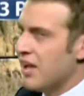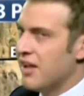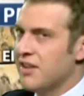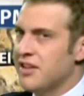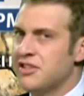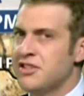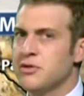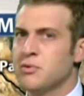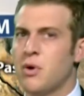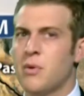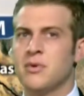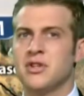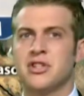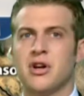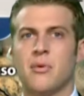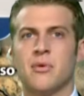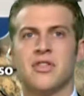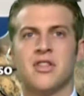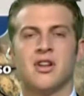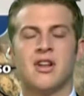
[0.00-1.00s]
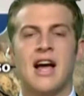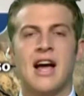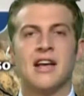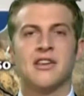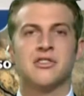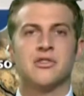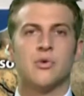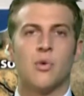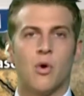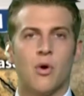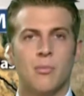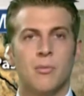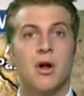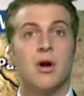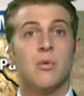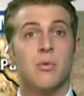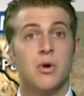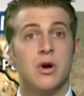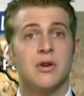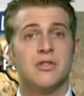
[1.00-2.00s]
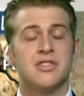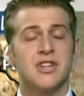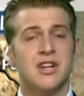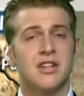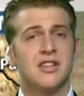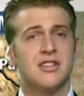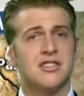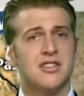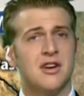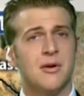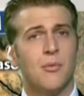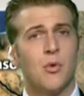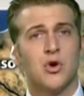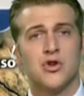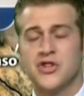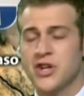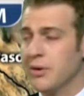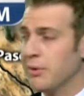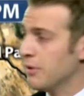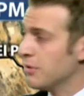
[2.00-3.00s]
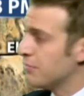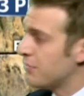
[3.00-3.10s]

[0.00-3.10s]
This is what we saw with the last storm, but we're seeing this in a more generous